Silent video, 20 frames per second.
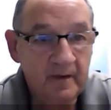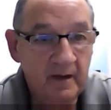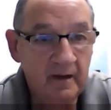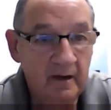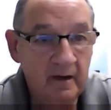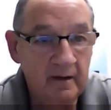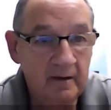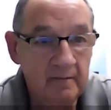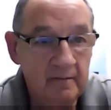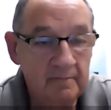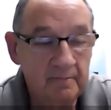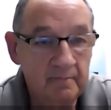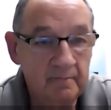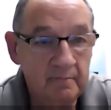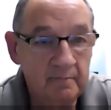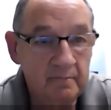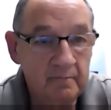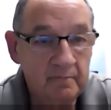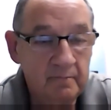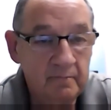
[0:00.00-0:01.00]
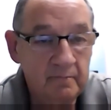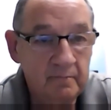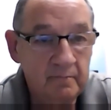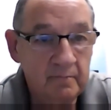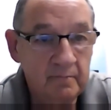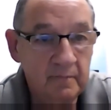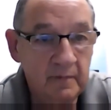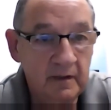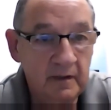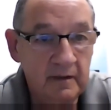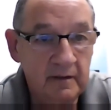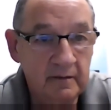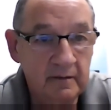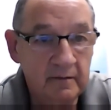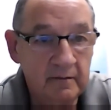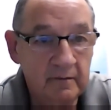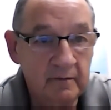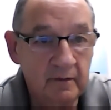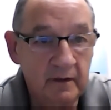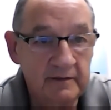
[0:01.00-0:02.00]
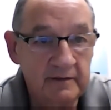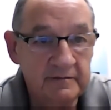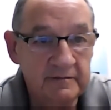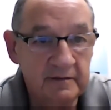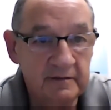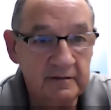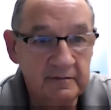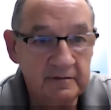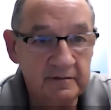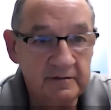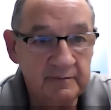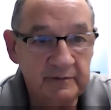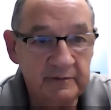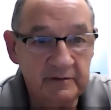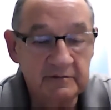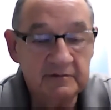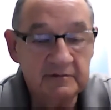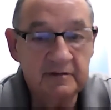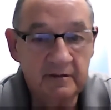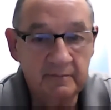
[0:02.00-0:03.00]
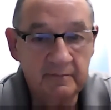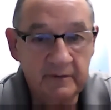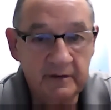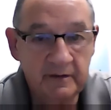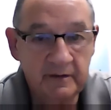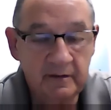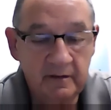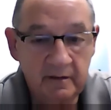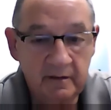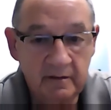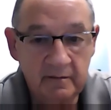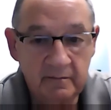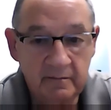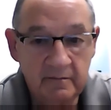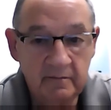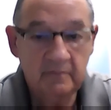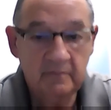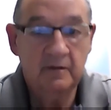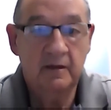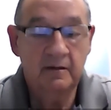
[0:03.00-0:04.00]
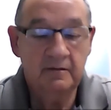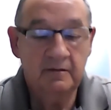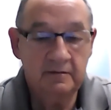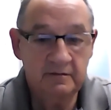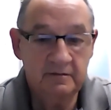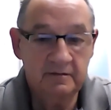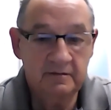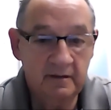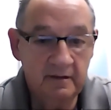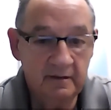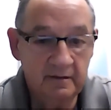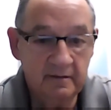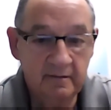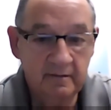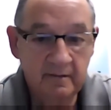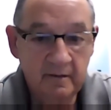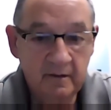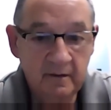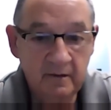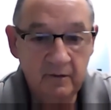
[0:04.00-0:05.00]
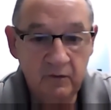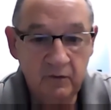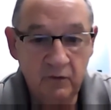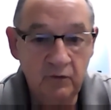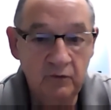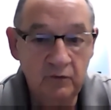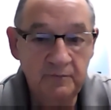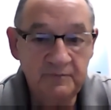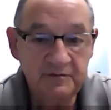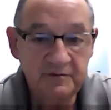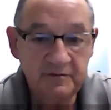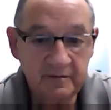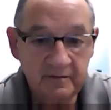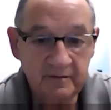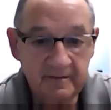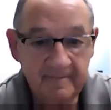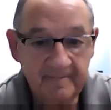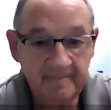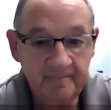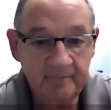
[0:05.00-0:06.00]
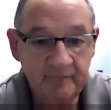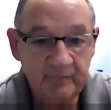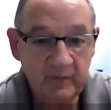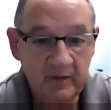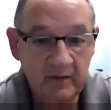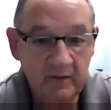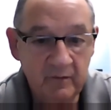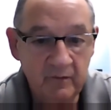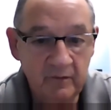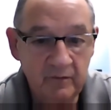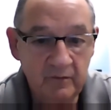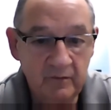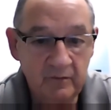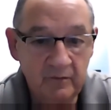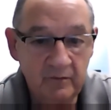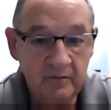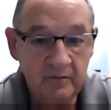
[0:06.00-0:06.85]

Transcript: My grandson spilled something, and I just like, oops, oh,